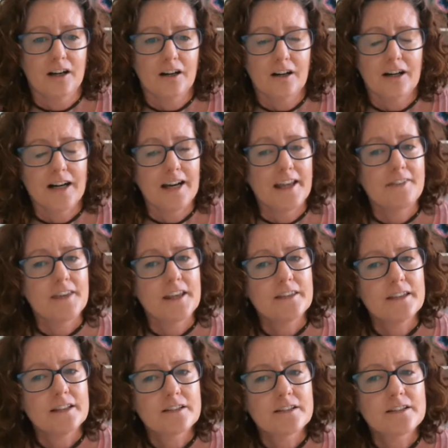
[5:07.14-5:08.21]
All right, and then
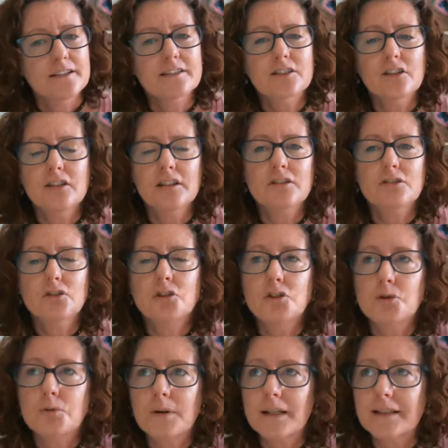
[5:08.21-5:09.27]
there are certain little
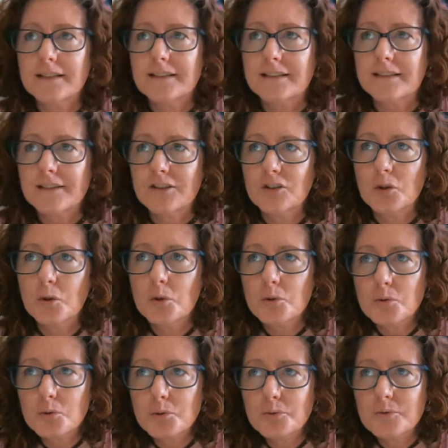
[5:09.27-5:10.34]
tricks and
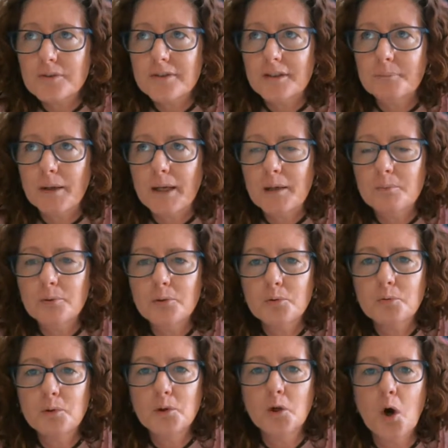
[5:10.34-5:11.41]
tools that
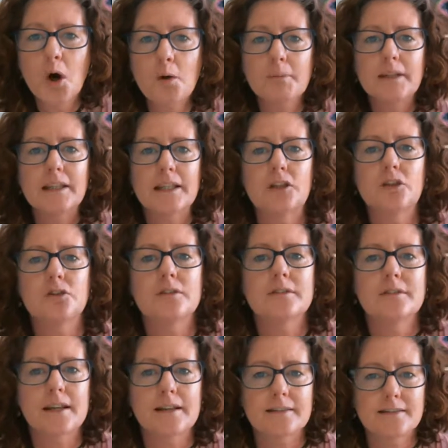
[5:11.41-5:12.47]
people will commonly
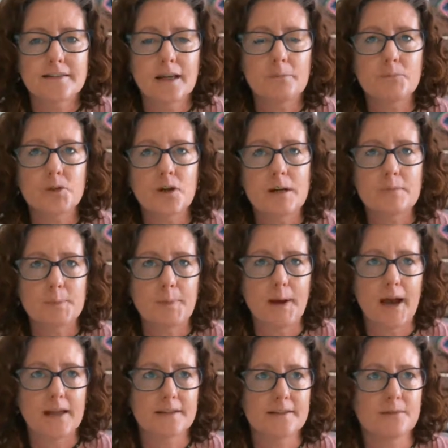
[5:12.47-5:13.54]
use. Now, sometimes
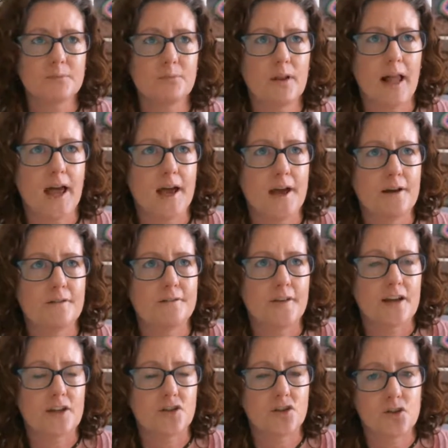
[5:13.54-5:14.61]
patterns will have
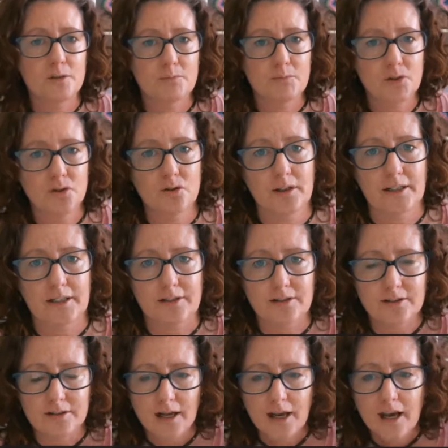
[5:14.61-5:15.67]
assumed
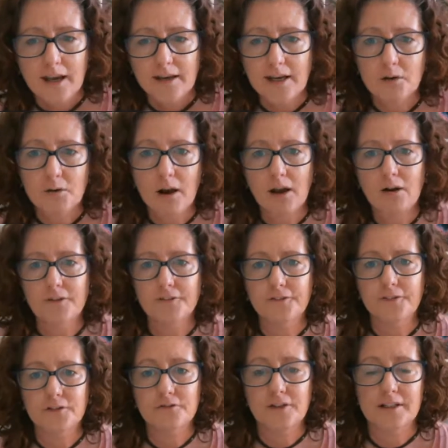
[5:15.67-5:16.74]
knowledge. Now, quite
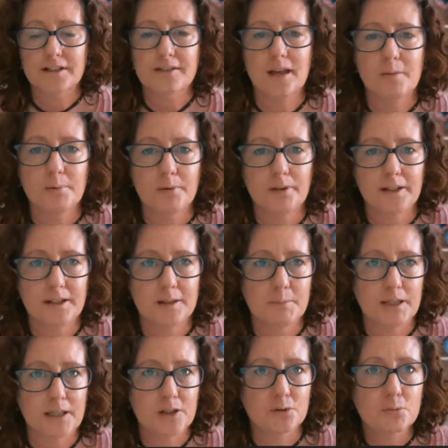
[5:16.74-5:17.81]
often, for example, in
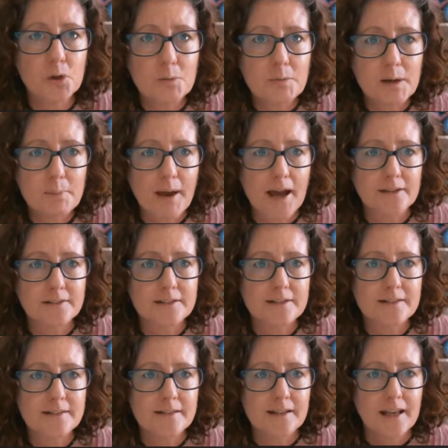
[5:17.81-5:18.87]
amigurumi
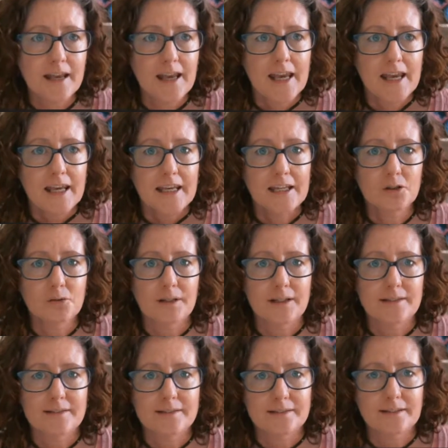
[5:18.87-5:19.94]
patterns,
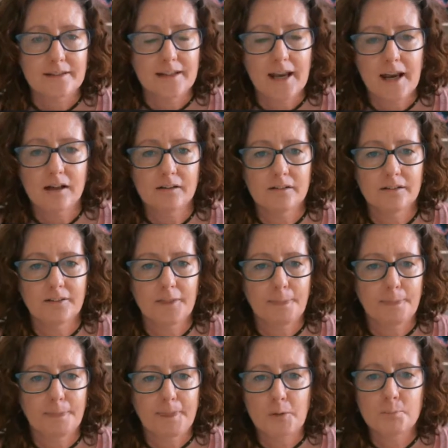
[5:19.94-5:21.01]
increase. Now,
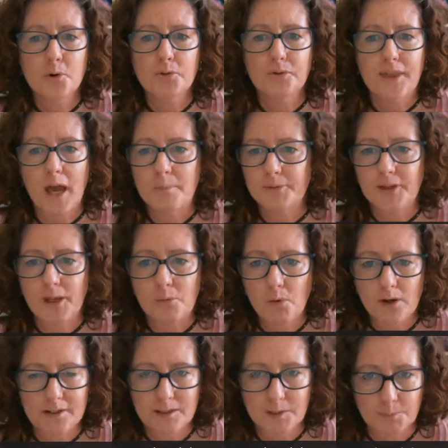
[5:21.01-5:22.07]
they'll put that, but they
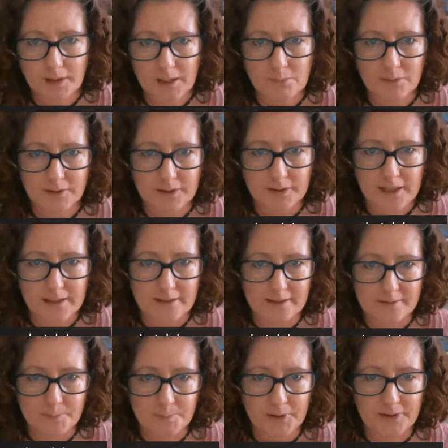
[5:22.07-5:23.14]
won't explain what that
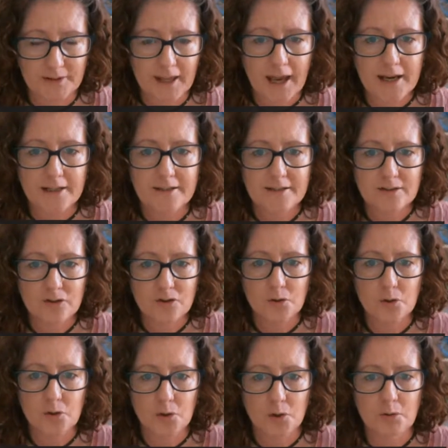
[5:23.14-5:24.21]
is. But that is
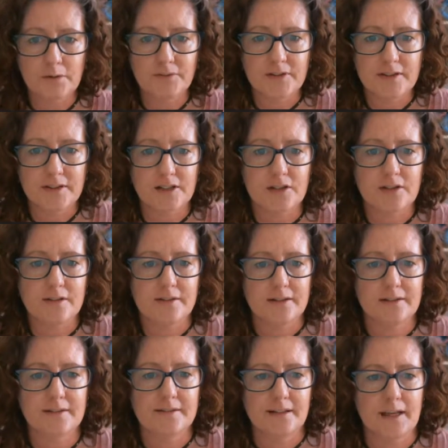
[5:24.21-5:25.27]
do 2 of the stitches
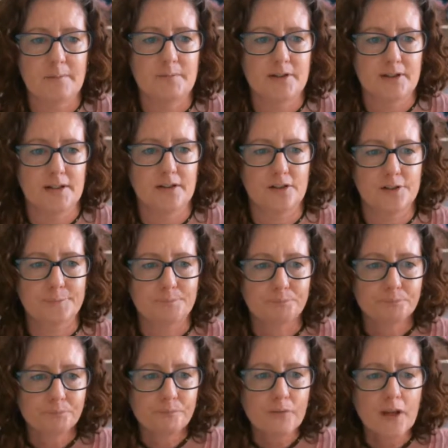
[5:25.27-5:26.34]
in the same stitch.
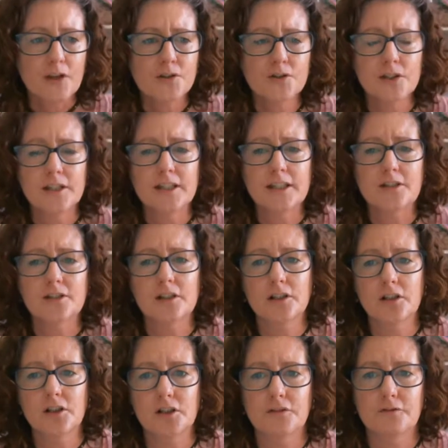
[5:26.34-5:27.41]
So you need to
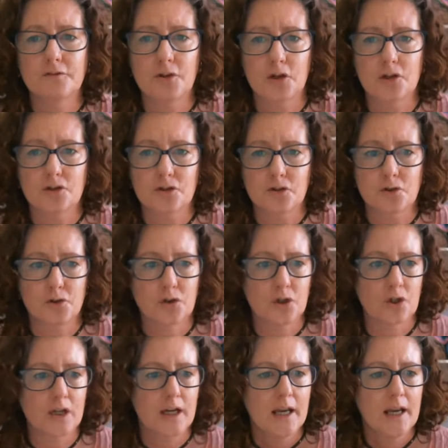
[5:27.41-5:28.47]
learn first
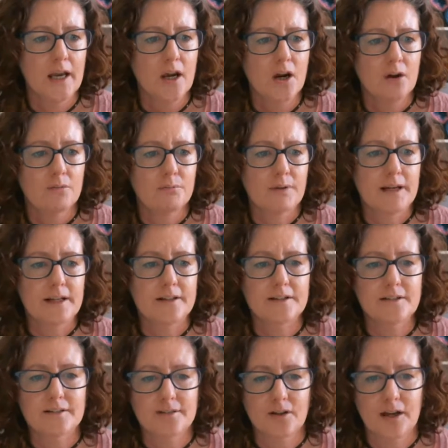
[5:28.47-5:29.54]
to read and
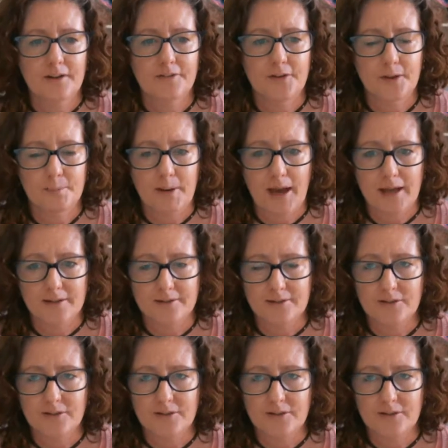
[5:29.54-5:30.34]
decipher the pattern.